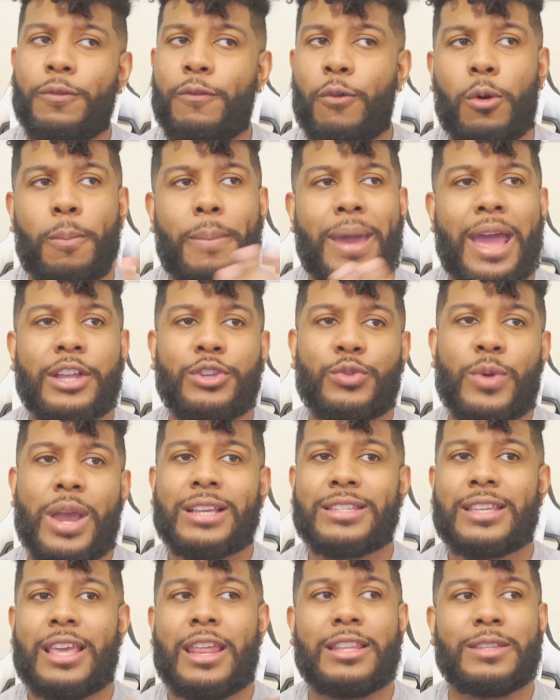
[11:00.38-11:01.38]
4 bad
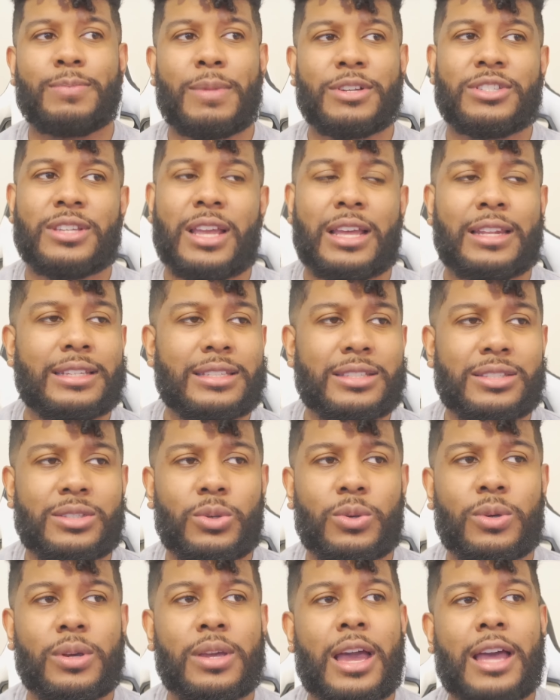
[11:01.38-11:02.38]
tracks, and as much as I listen
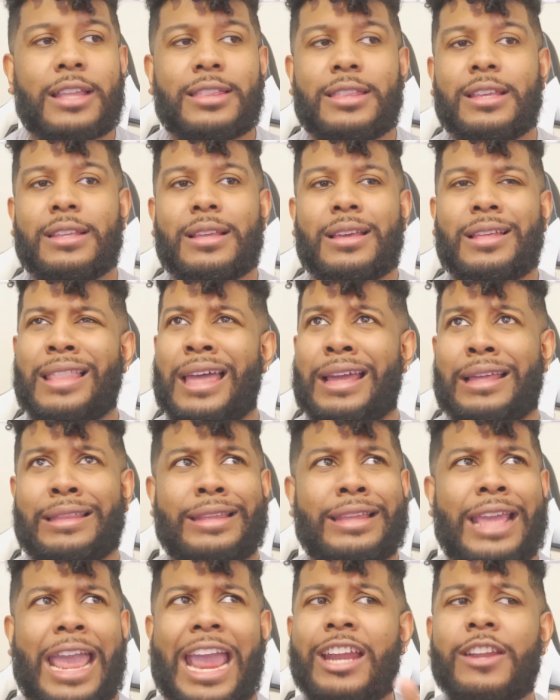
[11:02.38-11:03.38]
to it, I think like
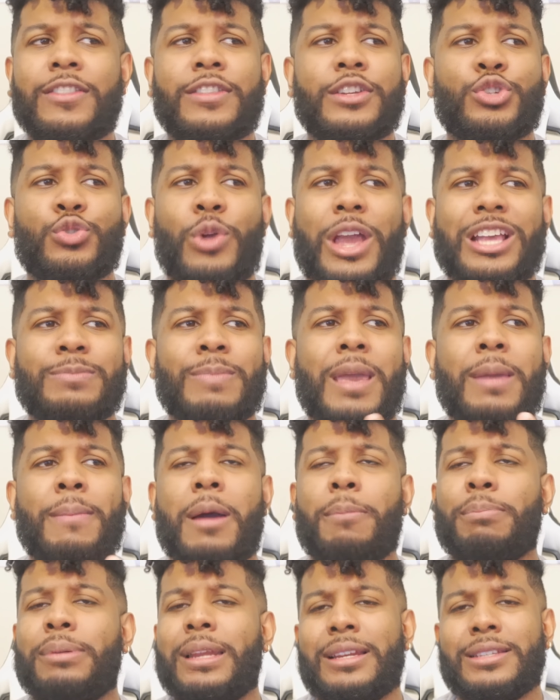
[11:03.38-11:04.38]
8 of these tracks made
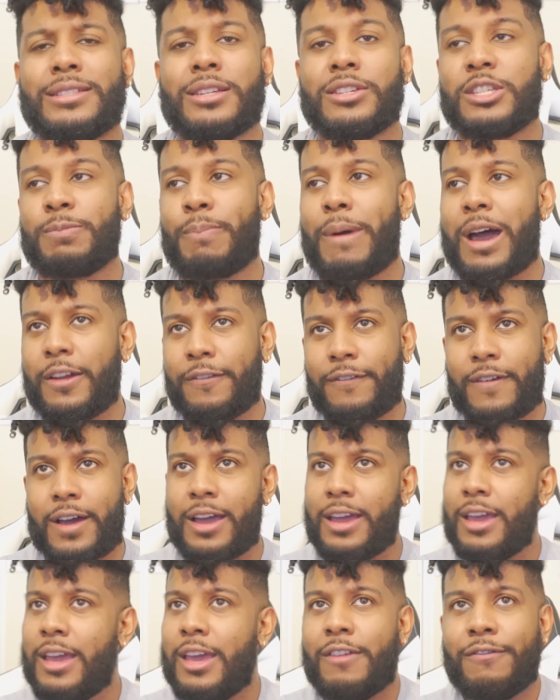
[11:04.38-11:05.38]
my playlist on
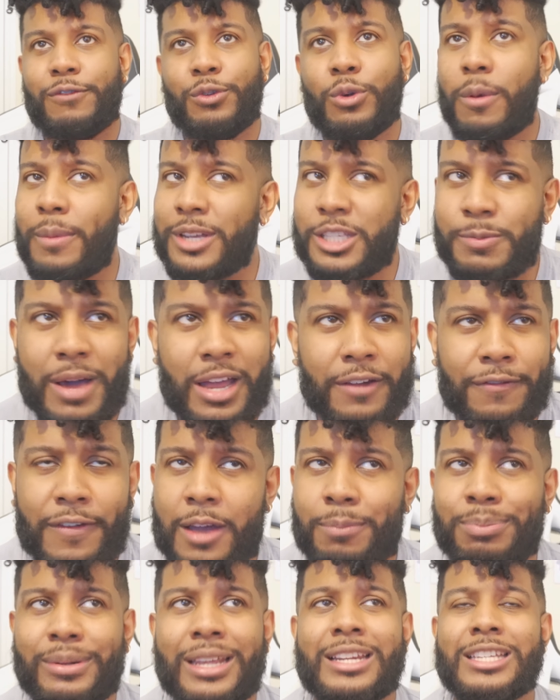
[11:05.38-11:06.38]
Spotify. If you're on my
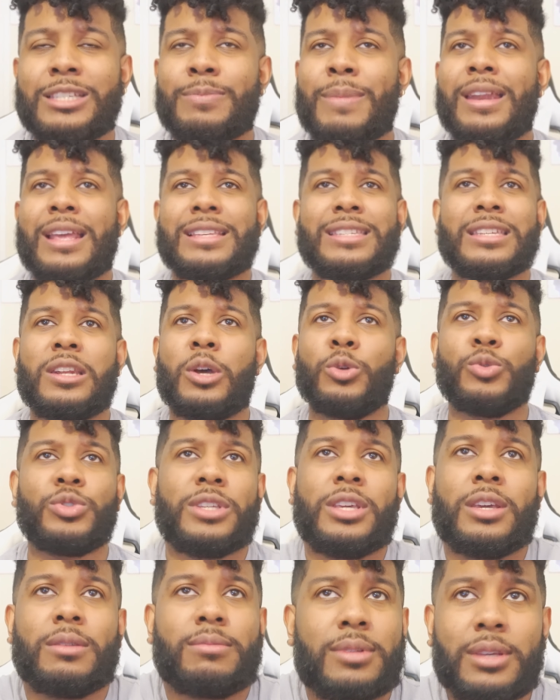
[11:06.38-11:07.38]
Spotify playlist, man, that's a no
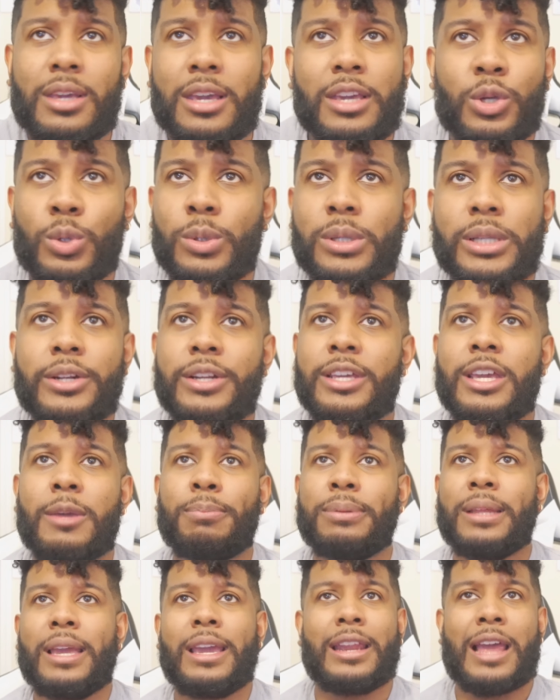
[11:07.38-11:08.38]
skip. You literally
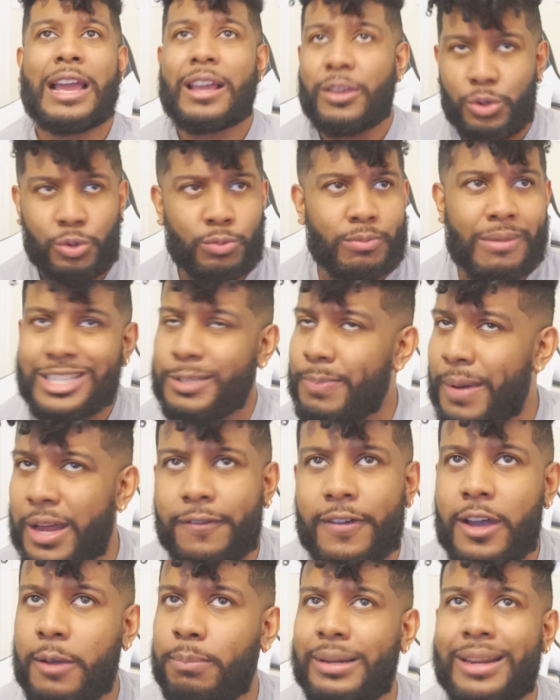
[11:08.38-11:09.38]
get played. My
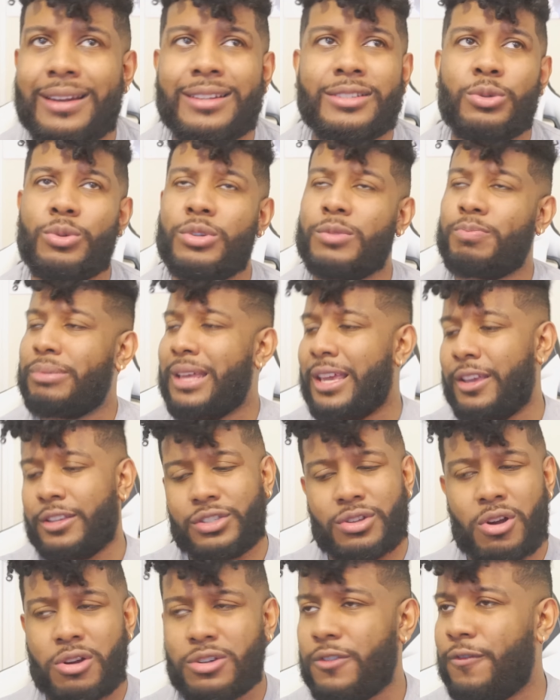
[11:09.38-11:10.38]
Spotify playlist, you can play it
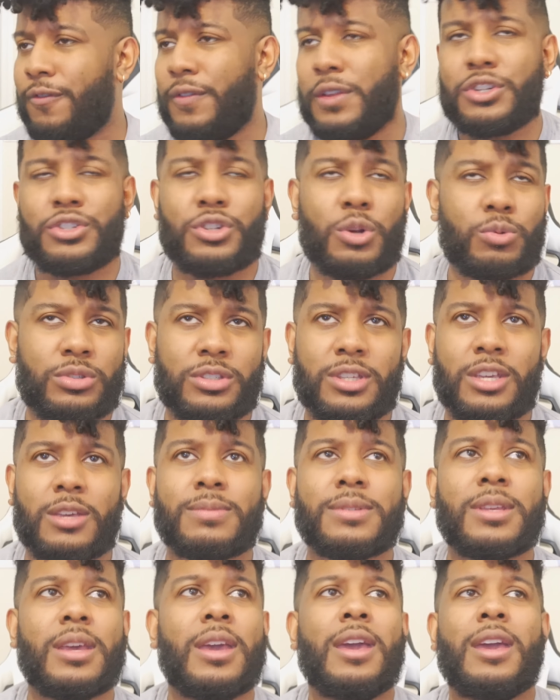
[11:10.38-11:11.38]
start to finish, no
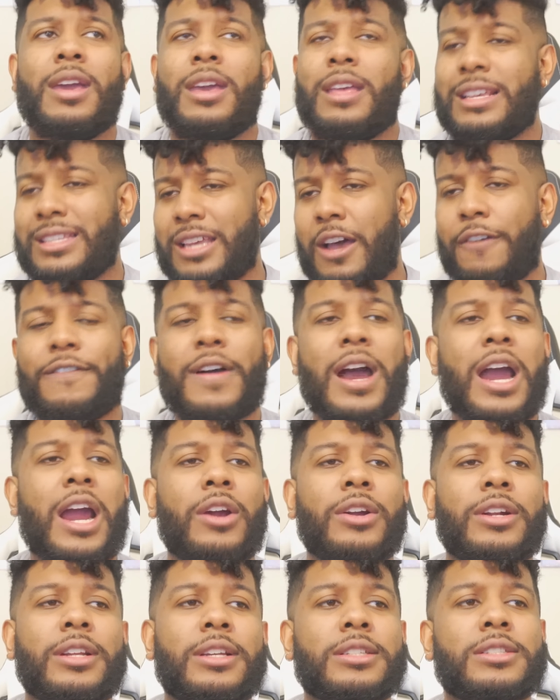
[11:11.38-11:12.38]
skips. That's how
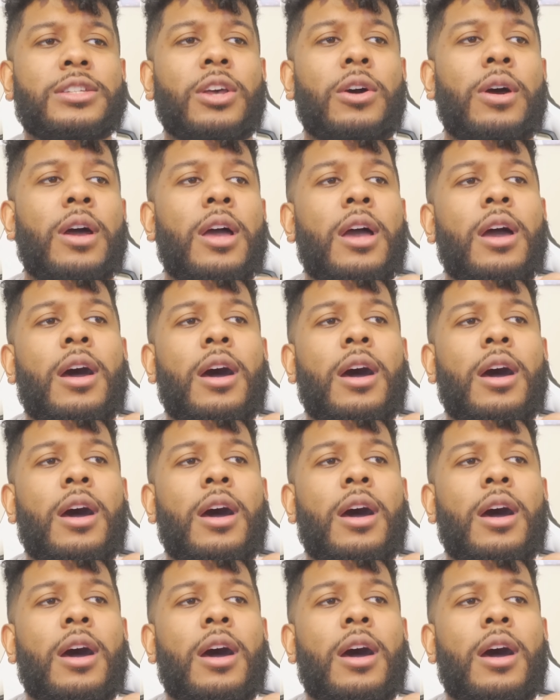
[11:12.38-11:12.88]
fire it is. So,